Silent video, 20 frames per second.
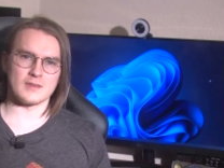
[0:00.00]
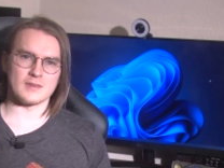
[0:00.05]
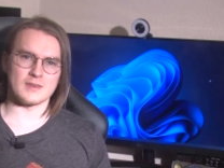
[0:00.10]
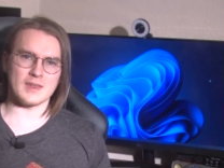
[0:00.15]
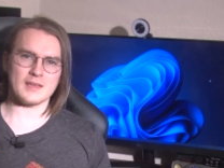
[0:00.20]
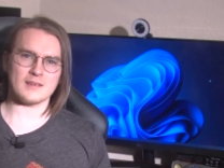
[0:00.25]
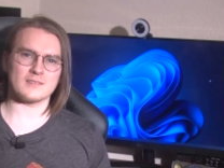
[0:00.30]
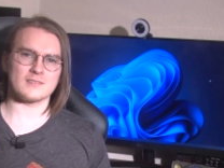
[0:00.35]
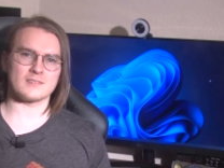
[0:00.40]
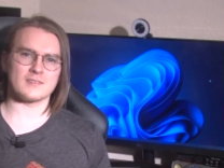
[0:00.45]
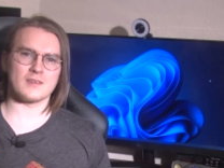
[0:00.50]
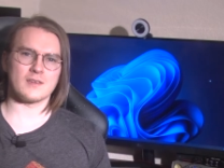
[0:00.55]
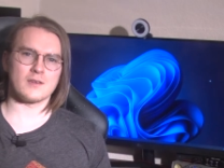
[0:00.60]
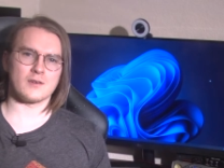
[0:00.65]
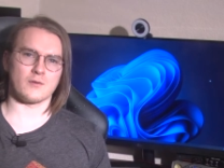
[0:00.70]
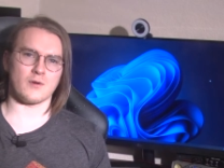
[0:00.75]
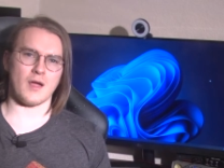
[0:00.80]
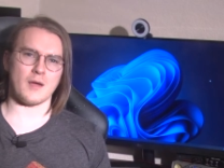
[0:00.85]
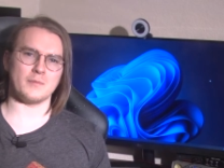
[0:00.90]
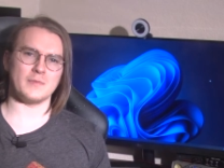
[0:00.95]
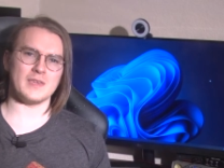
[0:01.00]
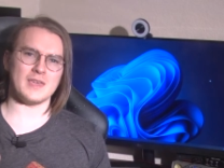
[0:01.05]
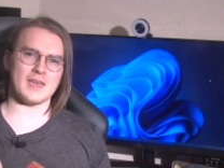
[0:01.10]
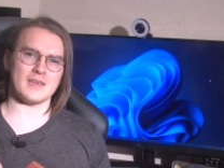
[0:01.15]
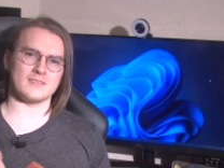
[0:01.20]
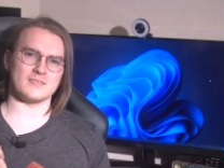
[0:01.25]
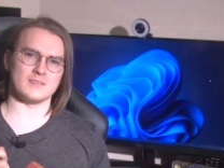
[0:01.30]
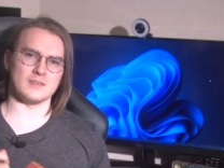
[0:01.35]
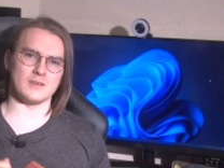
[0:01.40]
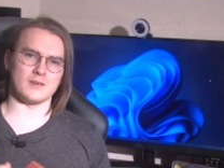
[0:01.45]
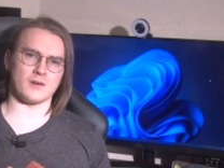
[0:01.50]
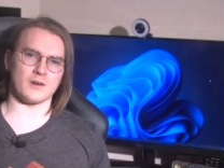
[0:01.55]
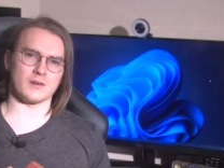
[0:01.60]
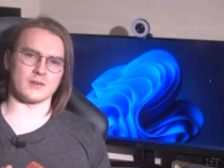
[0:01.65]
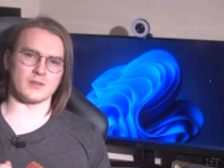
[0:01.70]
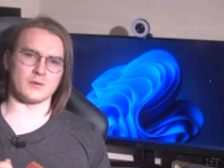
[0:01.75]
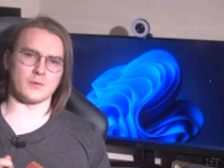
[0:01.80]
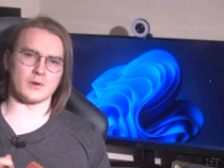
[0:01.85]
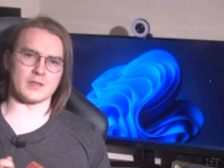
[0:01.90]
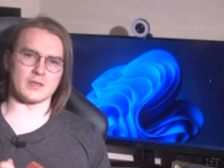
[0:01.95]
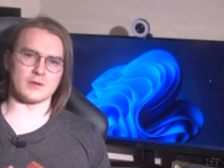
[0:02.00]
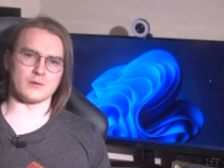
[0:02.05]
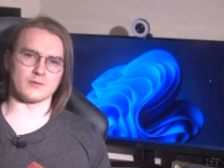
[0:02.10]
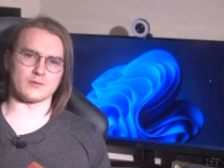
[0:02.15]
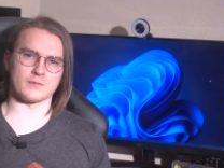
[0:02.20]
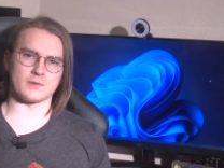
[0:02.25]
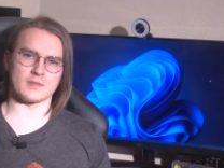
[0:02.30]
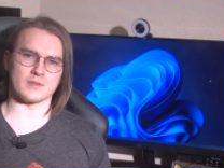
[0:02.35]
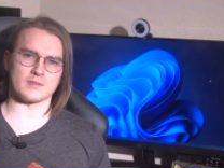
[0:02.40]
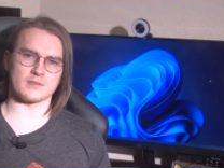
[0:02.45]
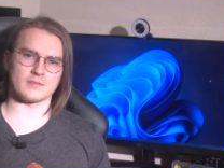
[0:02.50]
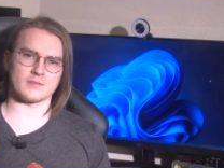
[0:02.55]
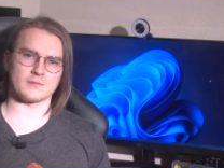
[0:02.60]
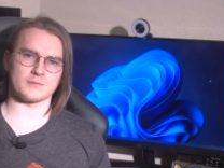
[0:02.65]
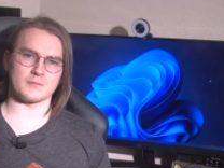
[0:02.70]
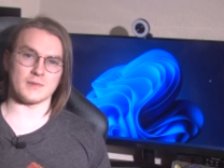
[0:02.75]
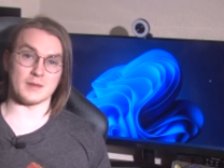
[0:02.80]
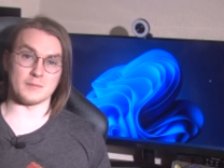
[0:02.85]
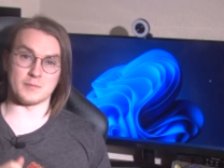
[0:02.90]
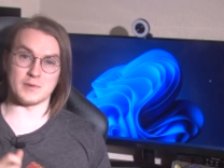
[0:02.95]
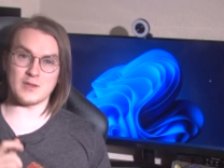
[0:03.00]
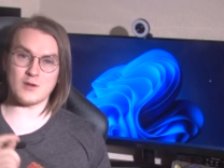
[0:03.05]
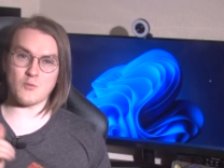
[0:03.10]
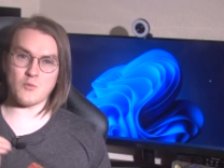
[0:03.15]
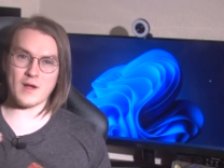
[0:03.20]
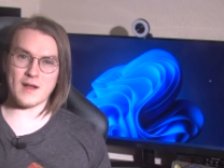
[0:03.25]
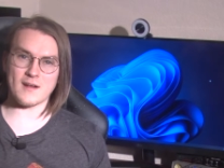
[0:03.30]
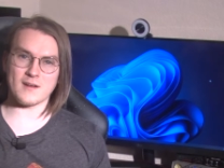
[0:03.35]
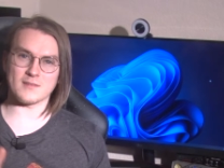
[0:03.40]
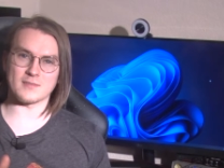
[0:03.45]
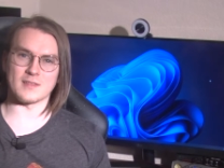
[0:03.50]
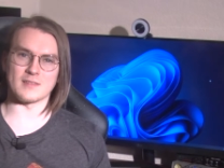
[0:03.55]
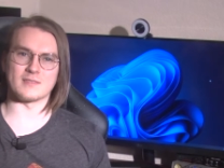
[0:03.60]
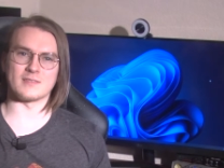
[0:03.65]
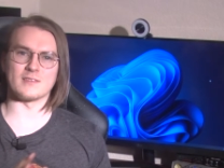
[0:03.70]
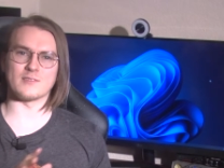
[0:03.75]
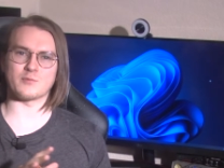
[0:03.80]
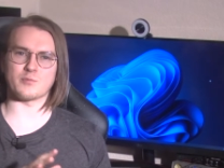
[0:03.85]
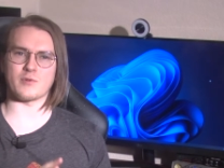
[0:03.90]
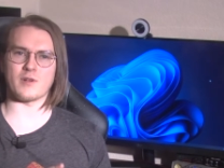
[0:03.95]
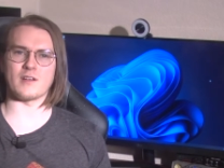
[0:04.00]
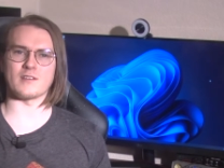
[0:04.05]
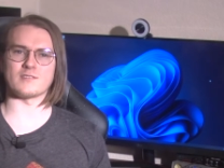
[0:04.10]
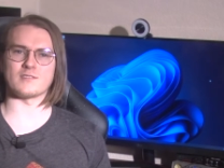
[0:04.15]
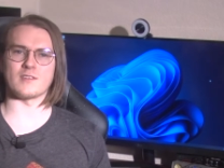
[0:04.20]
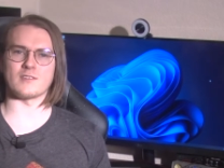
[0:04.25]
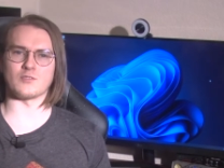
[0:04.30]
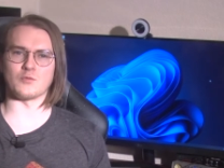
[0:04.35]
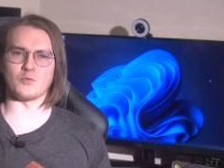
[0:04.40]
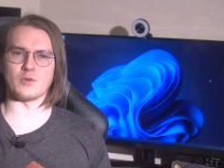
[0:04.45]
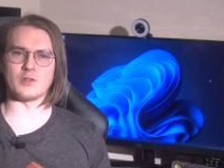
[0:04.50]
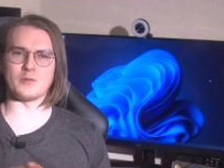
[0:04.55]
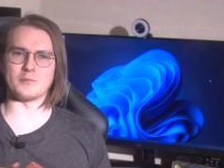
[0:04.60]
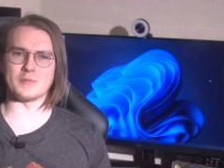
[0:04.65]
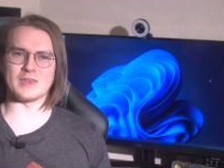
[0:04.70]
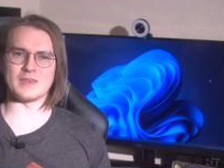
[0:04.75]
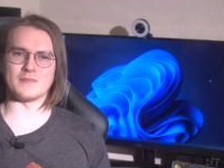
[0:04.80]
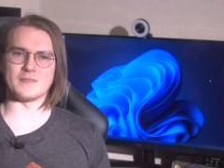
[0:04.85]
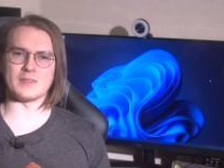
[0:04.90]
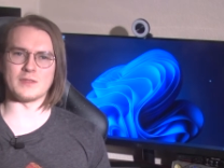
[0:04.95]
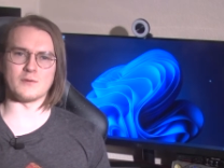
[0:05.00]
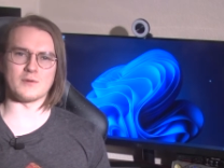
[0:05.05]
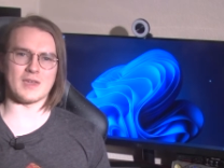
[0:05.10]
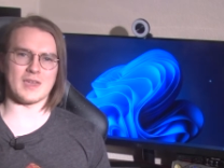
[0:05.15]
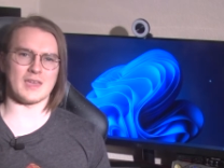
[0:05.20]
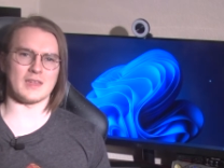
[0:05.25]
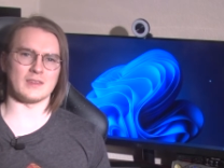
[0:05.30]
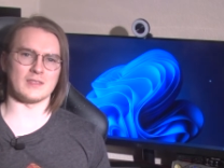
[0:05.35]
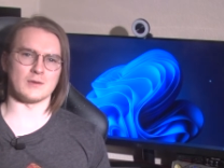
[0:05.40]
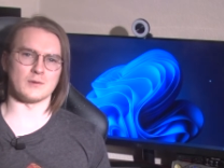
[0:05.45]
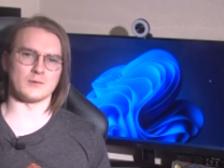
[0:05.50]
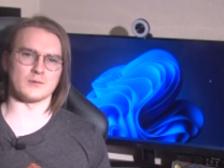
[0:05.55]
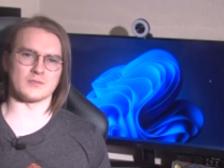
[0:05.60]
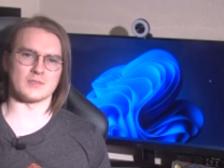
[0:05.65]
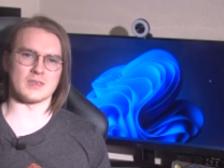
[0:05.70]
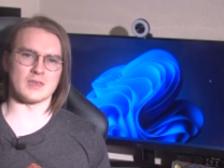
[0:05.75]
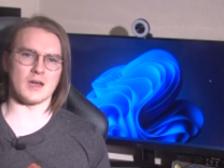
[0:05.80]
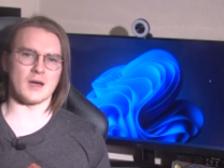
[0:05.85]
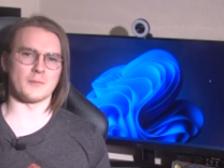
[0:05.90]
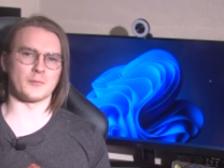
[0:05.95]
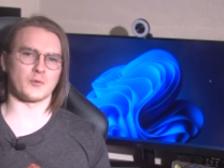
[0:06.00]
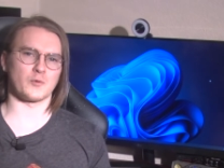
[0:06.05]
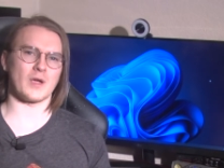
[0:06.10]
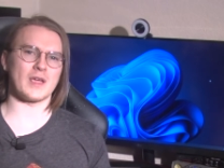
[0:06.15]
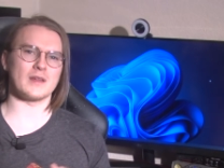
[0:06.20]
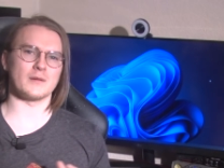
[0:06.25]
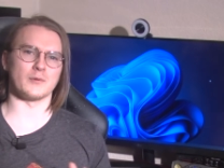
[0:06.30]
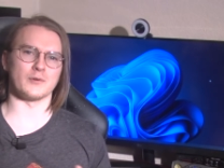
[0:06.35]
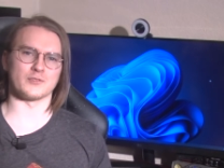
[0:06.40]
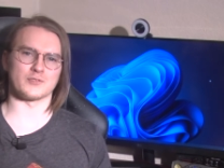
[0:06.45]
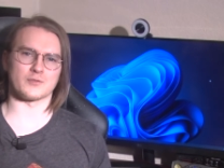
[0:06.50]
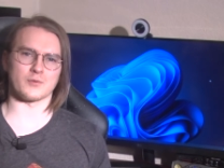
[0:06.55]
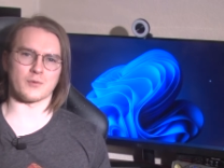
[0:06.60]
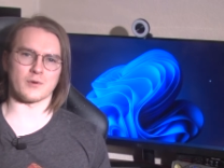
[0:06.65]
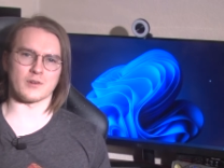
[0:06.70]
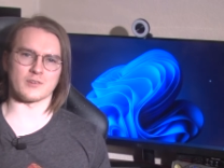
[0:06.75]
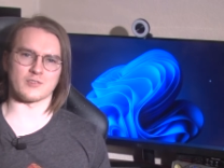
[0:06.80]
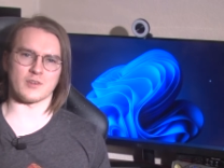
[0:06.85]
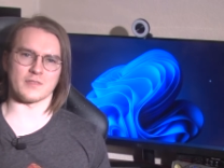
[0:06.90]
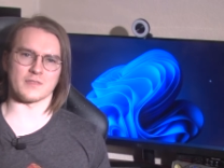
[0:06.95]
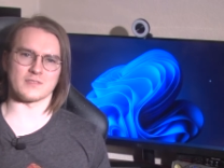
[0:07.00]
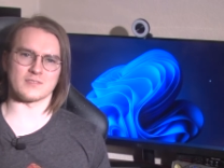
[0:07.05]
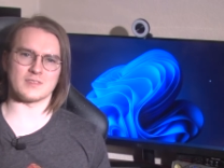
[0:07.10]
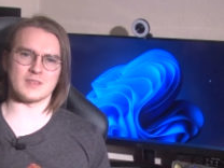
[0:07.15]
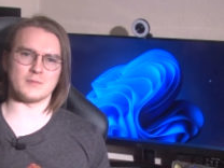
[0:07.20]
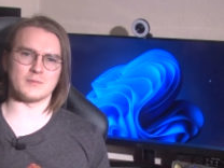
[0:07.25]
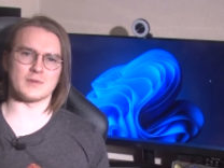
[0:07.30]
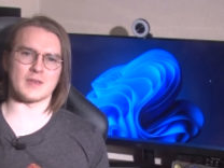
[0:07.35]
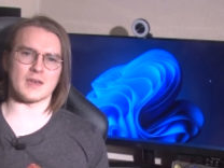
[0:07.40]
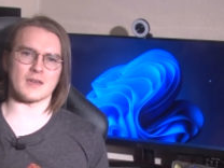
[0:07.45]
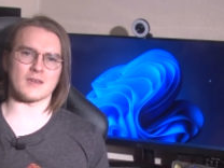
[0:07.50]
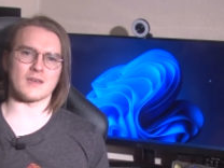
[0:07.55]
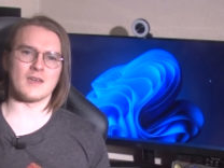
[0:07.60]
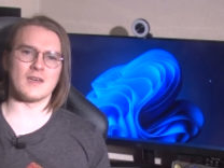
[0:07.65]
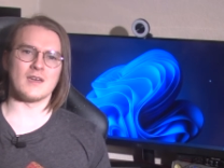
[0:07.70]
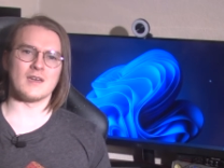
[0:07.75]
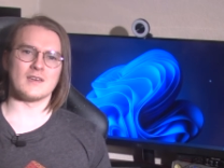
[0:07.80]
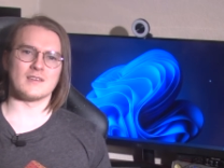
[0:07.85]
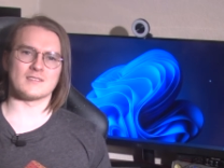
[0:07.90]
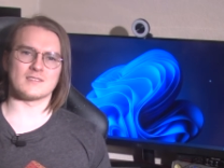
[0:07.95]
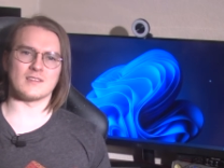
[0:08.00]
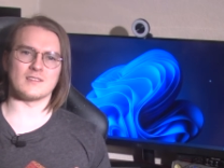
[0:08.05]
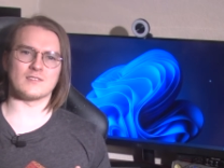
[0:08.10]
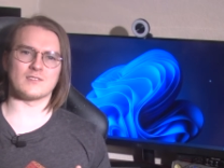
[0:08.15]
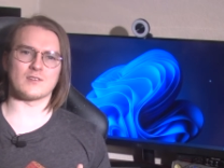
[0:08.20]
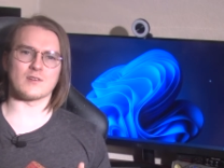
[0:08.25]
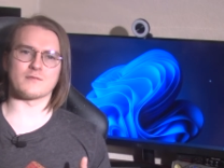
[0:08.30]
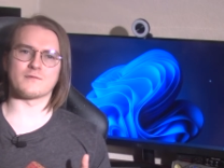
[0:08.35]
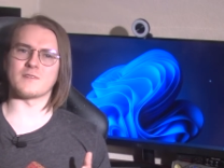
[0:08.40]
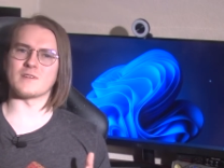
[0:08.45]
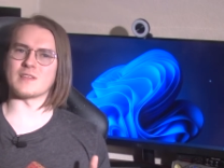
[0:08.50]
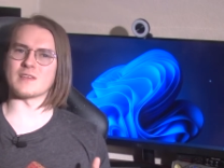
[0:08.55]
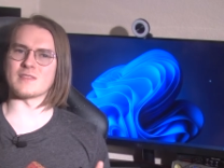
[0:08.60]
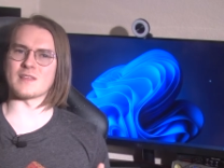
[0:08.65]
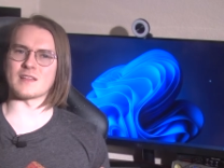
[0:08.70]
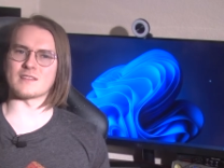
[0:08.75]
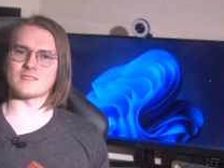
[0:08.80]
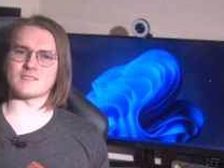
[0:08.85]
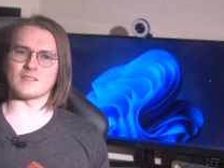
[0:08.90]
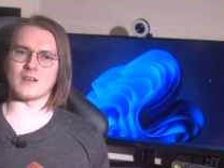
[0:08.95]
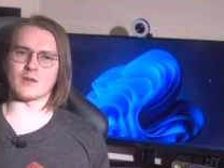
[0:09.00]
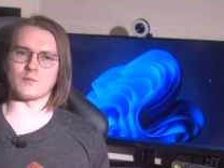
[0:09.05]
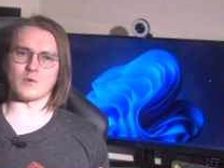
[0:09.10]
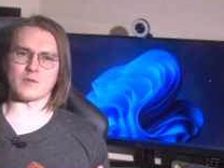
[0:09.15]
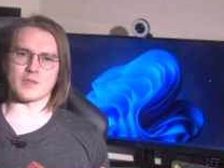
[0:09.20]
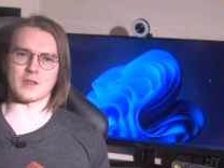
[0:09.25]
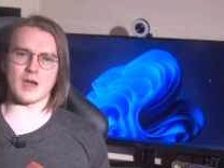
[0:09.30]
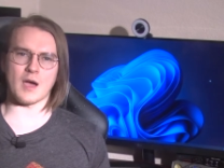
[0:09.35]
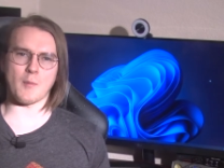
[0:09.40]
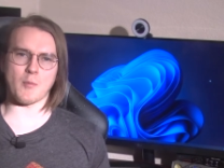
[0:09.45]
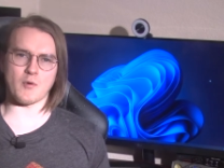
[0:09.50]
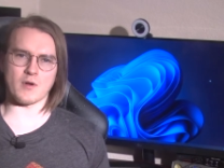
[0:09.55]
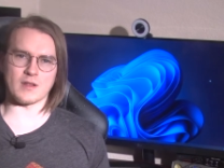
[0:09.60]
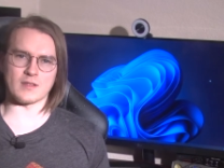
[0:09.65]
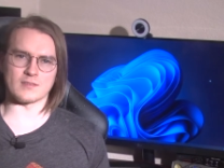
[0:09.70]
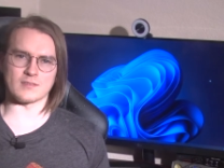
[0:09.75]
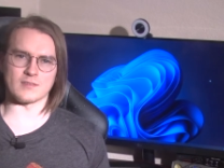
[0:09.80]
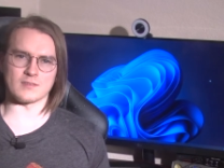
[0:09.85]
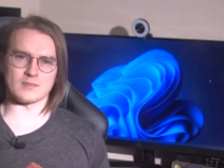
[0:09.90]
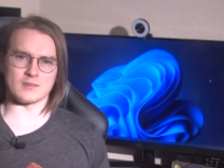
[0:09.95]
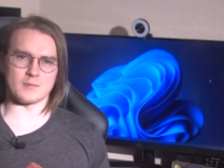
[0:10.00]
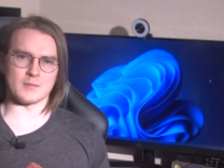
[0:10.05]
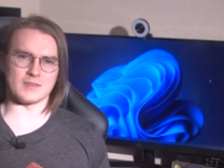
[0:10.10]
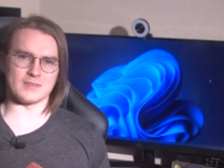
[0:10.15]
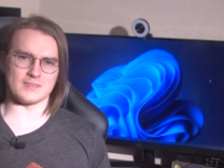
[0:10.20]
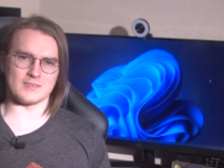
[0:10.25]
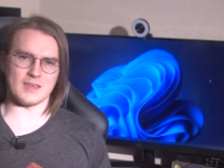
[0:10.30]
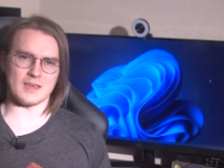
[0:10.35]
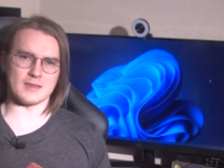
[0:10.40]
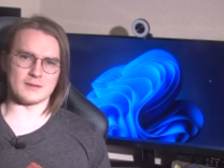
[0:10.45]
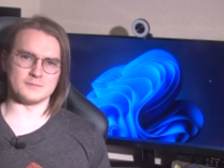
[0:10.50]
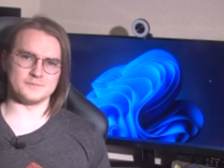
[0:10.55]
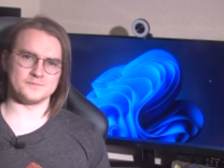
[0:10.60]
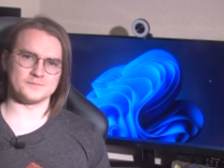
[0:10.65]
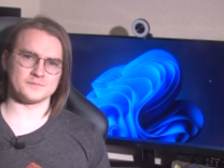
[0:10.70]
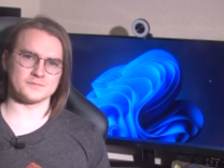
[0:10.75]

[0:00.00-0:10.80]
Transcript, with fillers: Next, grab the S D card you want to use for this, and be aware that this process will mean that you can't use the upgradable storage on the Steam Deck since you're filling that slot with an operating system instead.